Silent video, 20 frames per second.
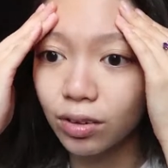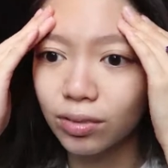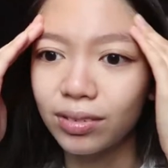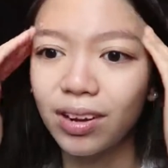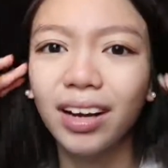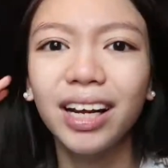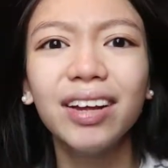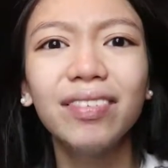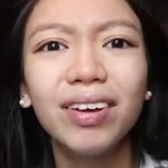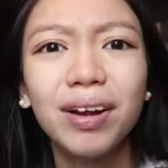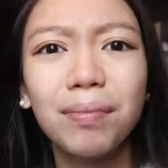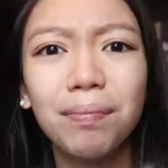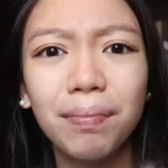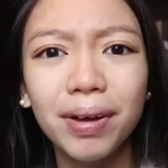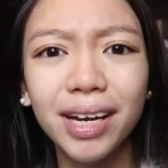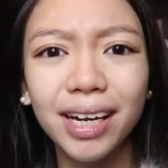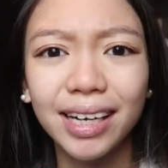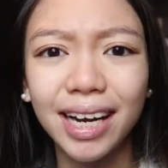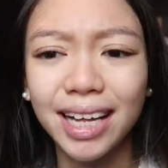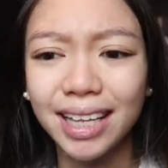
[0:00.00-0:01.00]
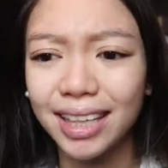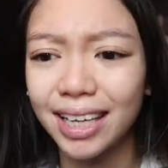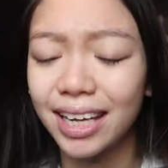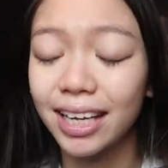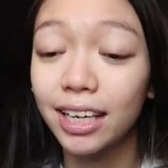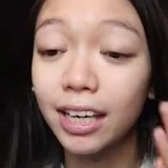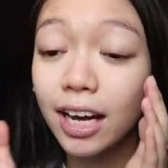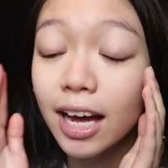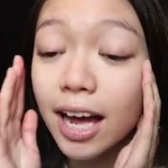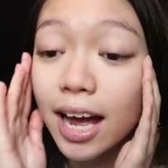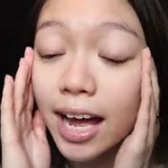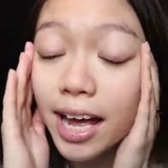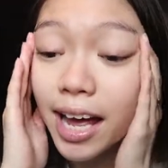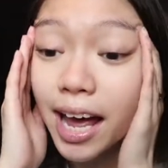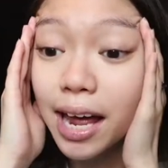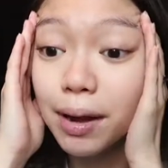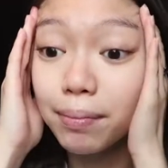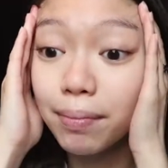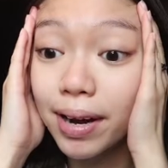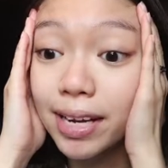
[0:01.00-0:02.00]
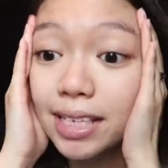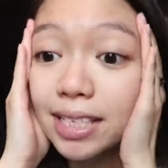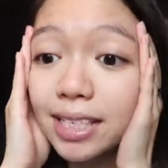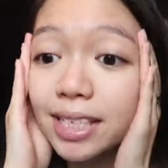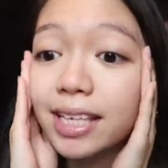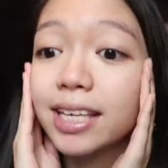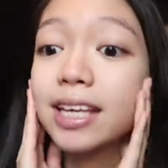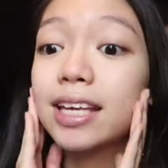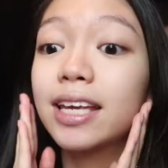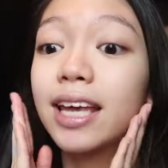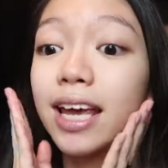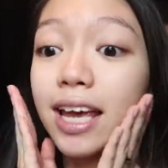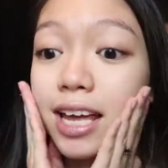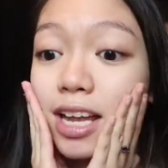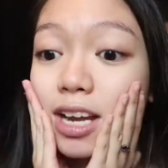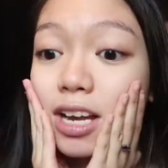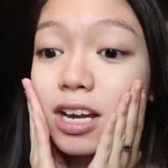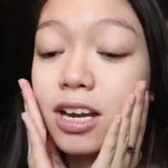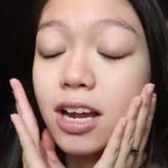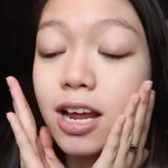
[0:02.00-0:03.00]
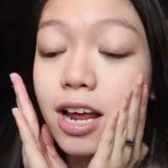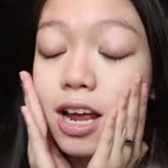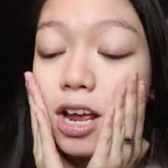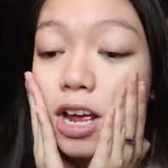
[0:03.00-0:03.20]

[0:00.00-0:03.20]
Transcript: not even a minute I think, and my skin